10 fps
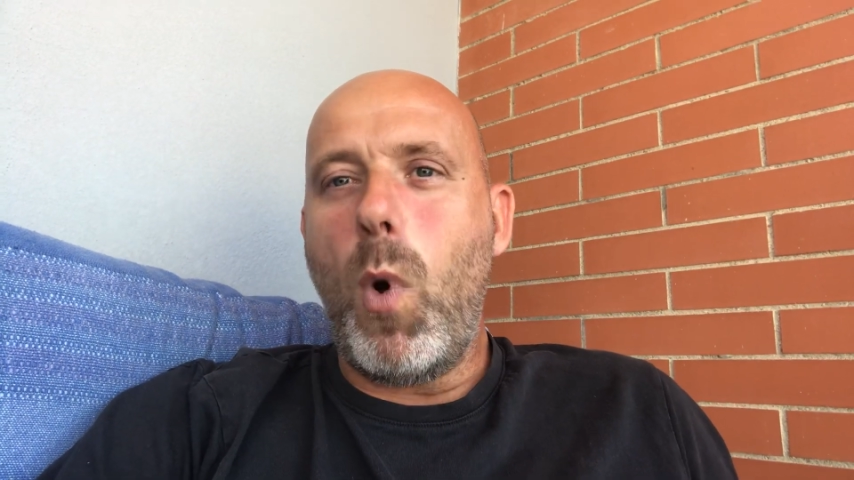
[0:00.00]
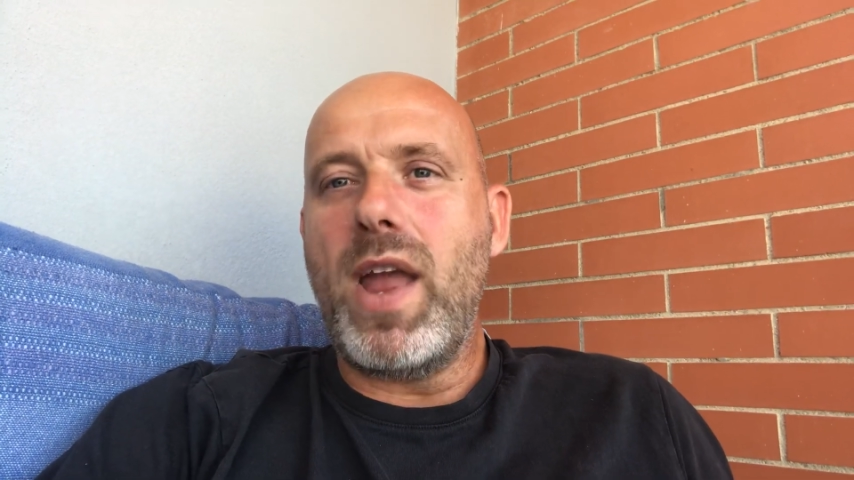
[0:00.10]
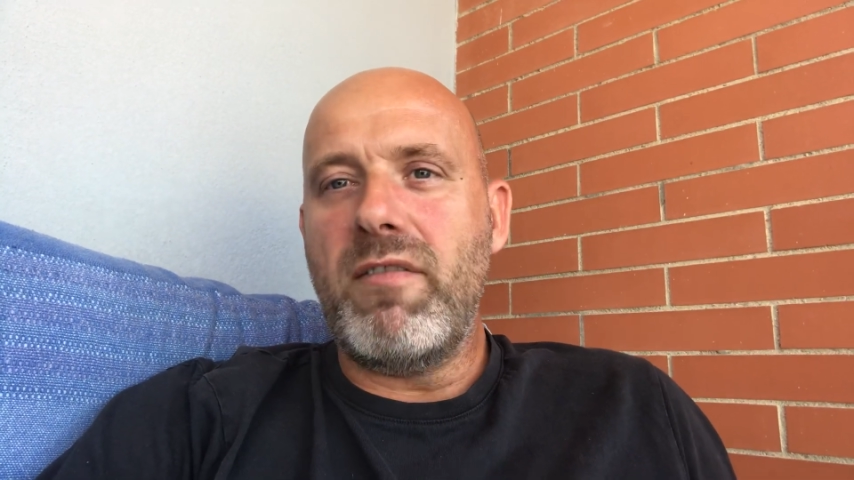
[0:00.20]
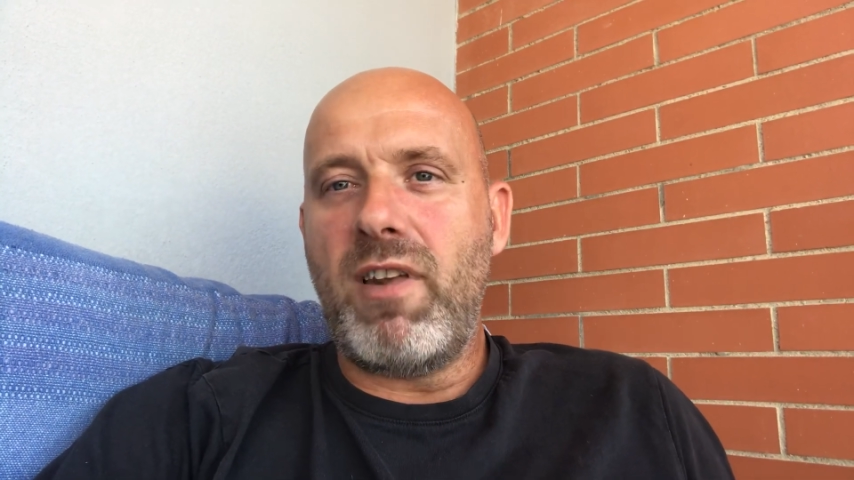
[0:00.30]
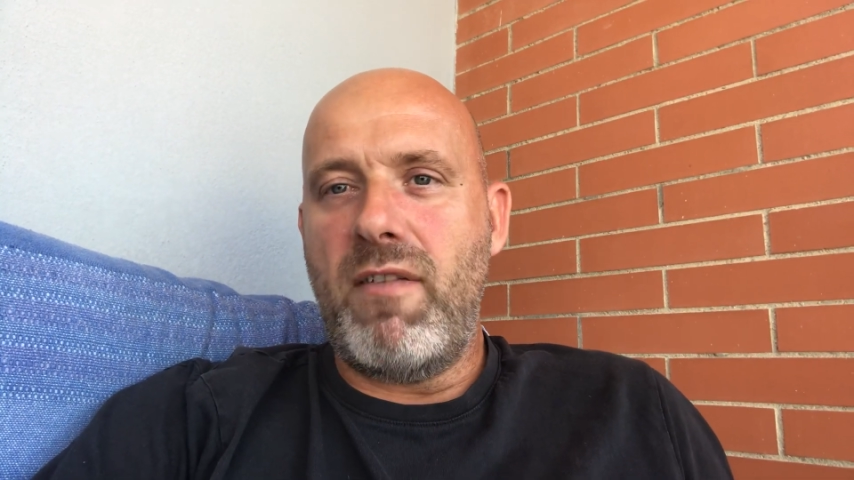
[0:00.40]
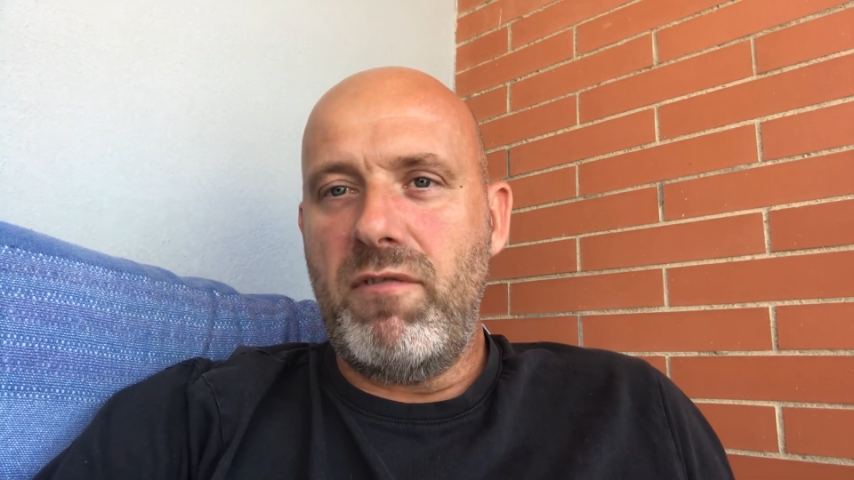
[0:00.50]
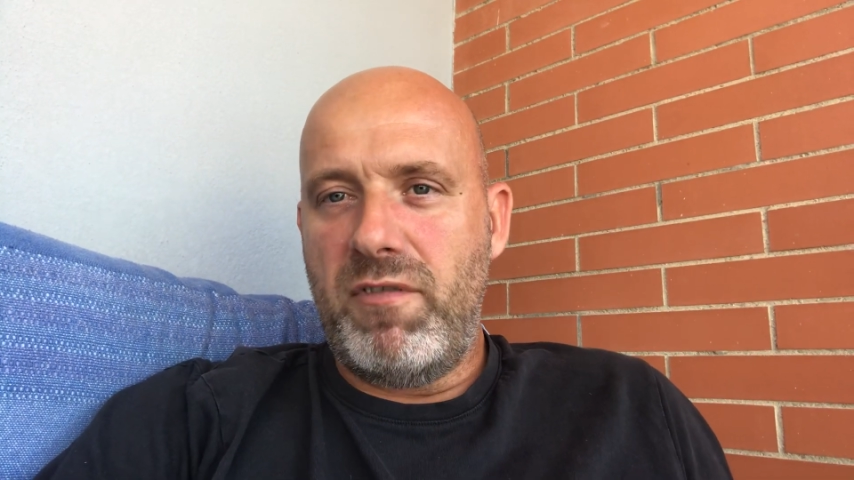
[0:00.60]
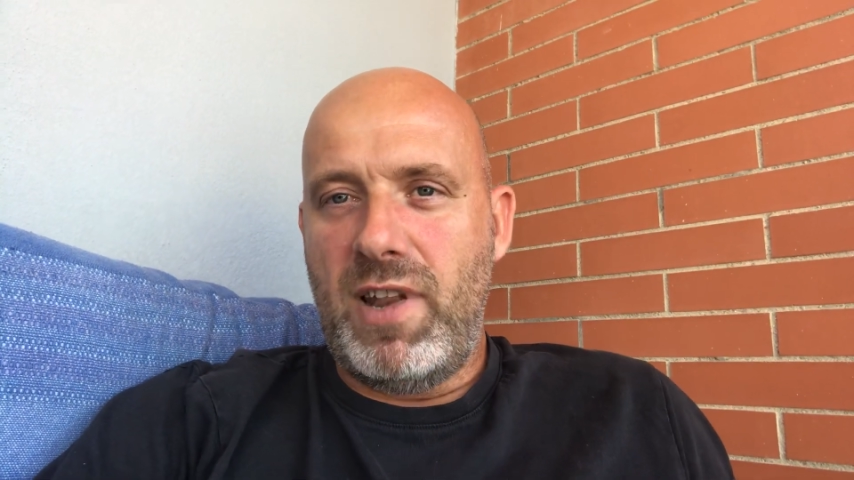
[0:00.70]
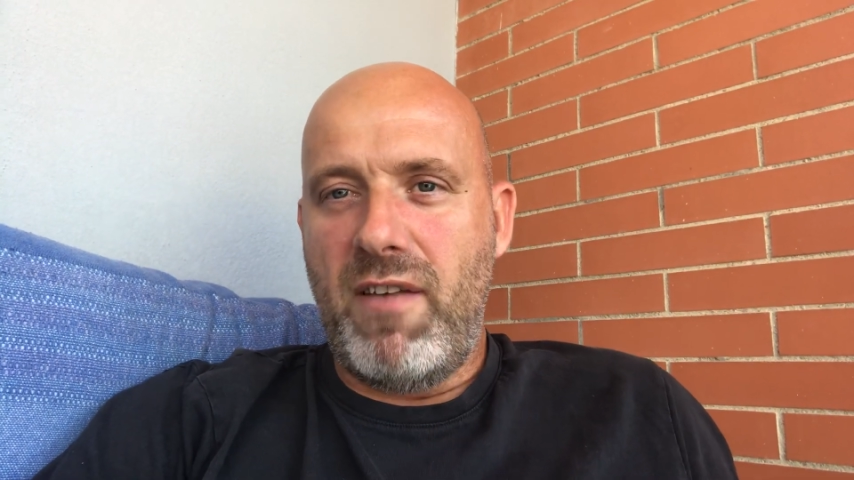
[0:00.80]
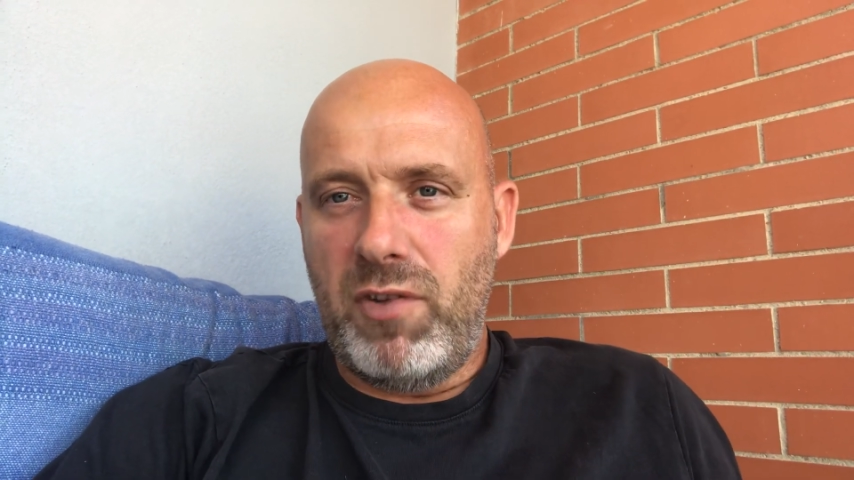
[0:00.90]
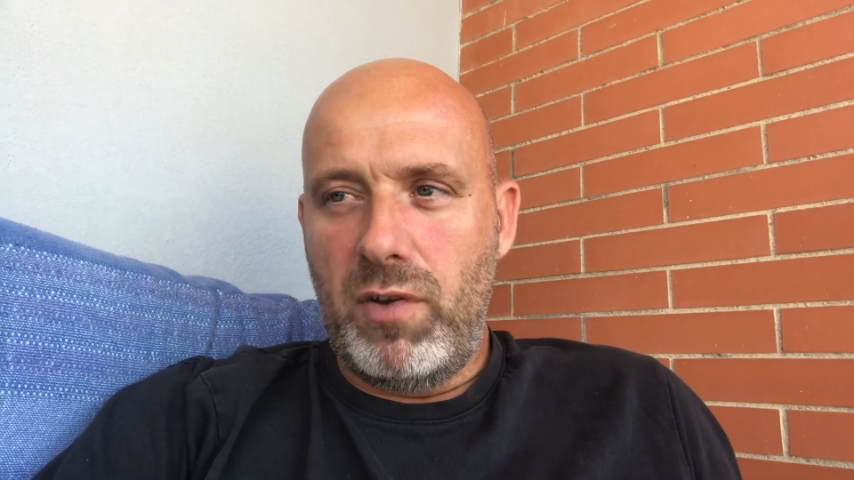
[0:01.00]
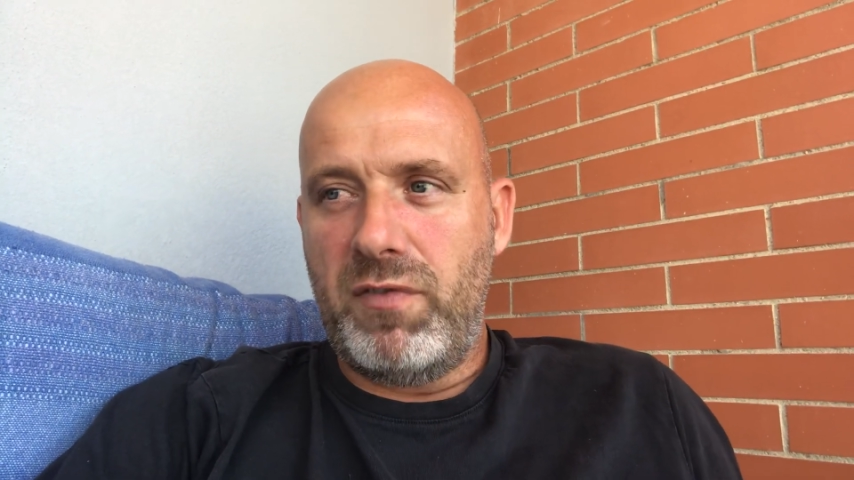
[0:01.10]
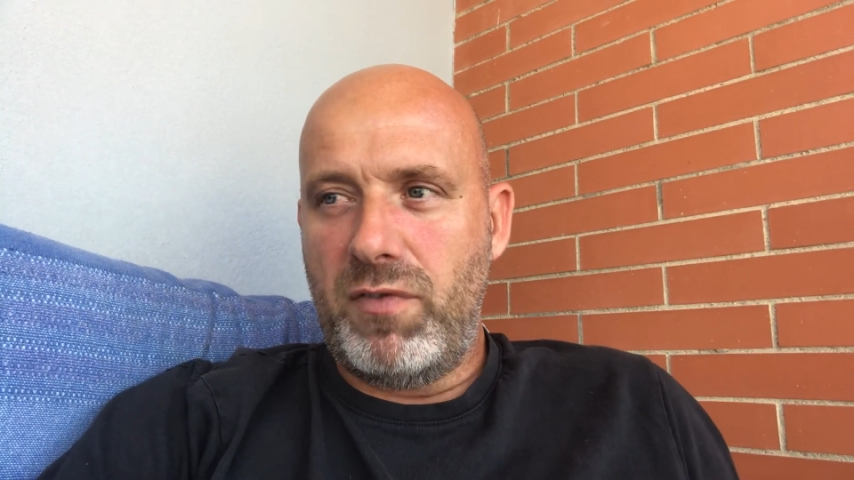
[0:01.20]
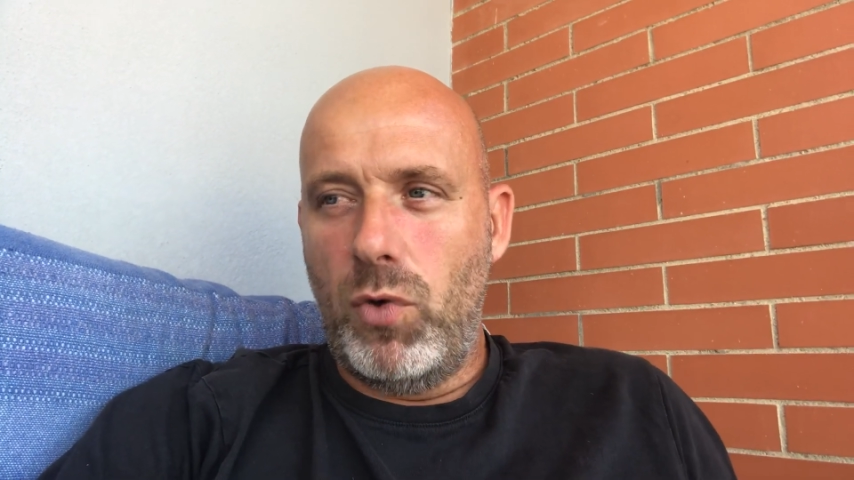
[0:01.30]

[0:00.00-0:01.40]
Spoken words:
wavelength level of